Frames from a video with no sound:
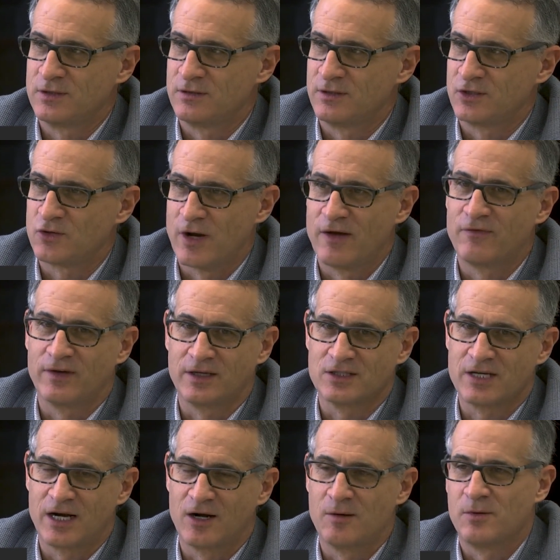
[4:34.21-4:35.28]
the traffic is
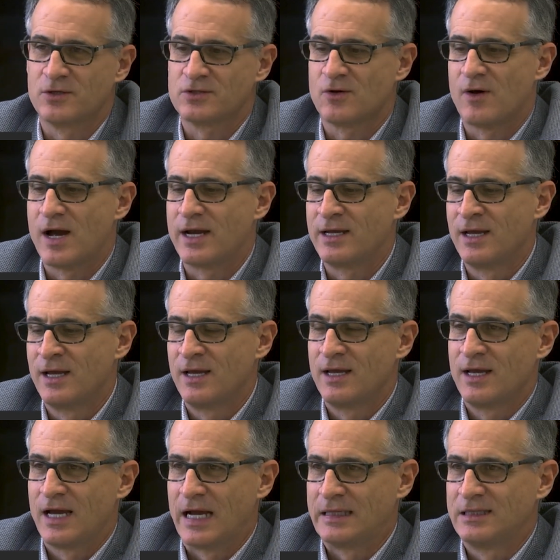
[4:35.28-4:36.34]
terrible. So I
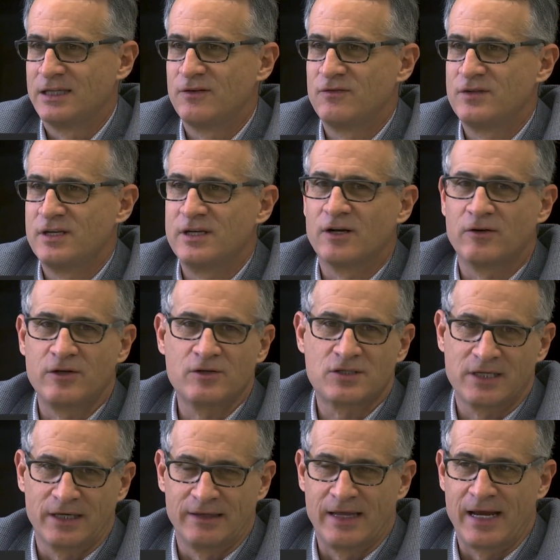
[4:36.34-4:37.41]
lived near
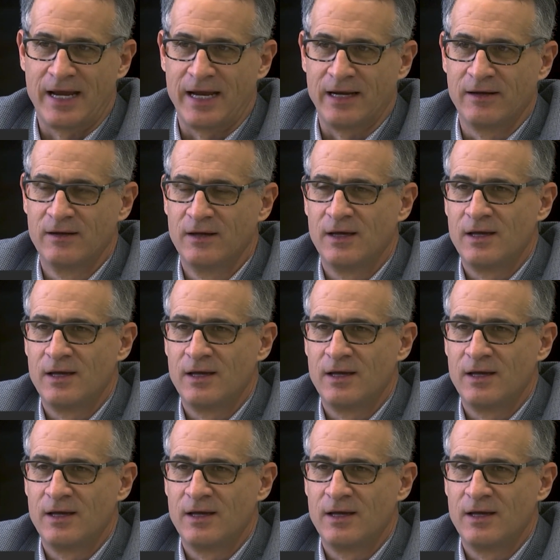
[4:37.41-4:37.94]
UCLA,